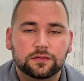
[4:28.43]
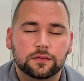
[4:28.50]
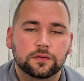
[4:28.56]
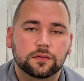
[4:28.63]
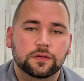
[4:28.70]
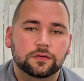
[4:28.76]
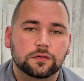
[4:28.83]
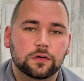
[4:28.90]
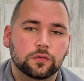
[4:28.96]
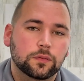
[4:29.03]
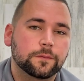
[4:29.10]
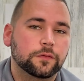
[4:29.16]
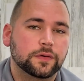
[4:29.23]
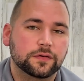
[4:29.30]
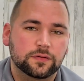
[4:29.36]
So there is no
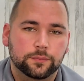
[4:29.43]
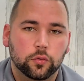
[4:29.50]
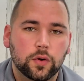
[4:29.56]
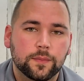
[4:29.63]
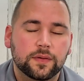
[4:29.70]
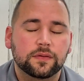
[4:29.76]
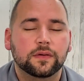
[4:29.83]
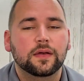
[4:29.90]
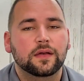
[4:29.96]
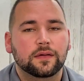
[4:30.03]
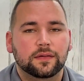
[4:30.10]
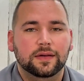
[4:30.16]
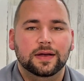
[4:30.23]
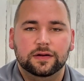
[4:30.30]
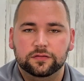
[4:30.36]
room for disappointment.
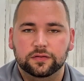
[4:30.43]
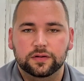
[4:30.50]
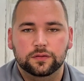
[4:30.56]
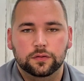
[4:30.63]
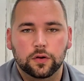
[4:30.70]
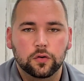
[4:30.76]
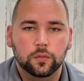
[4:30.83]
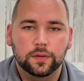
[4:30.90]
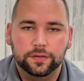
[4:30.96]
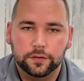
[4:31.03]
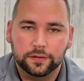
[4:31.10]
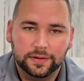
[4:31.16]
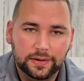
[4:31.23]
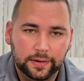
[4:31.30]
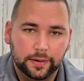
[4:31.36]
They actually know what
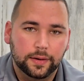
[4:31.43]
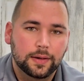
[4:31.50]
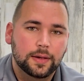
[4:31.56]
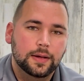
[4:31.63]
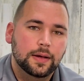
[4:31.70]
they're getting.